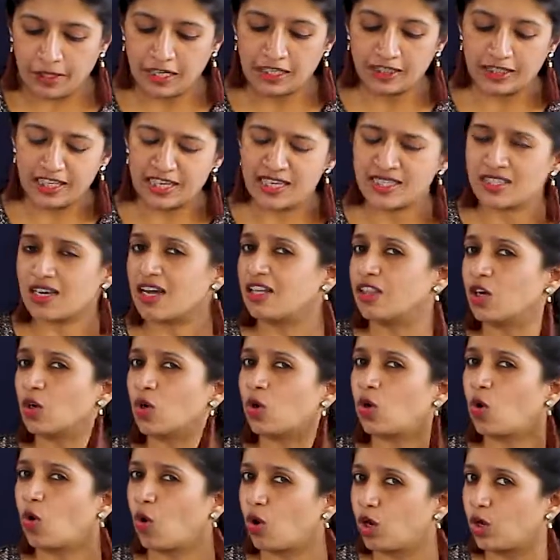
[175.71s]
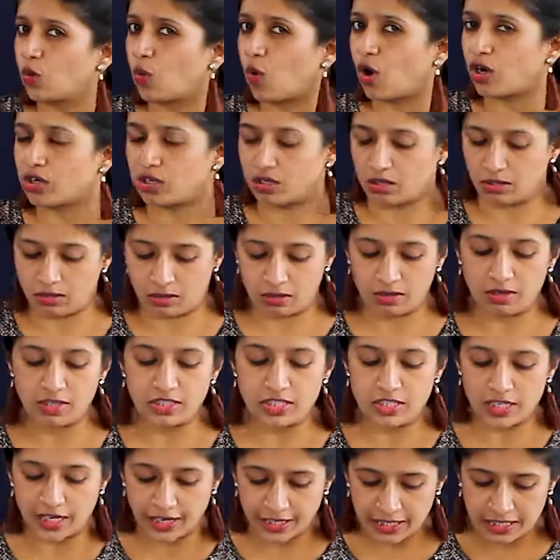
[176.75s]
these are the cold water
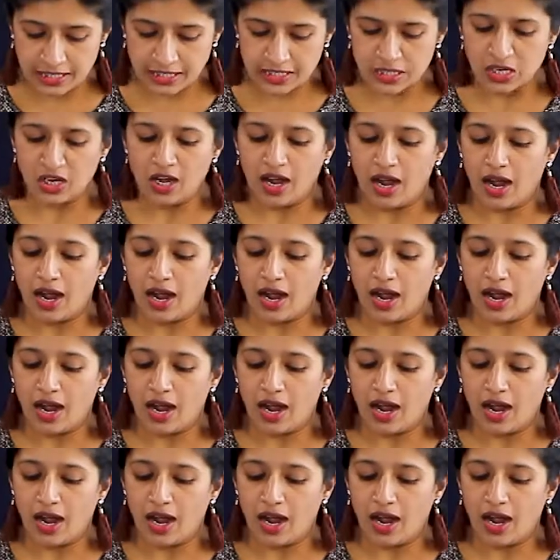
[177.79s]
dyes,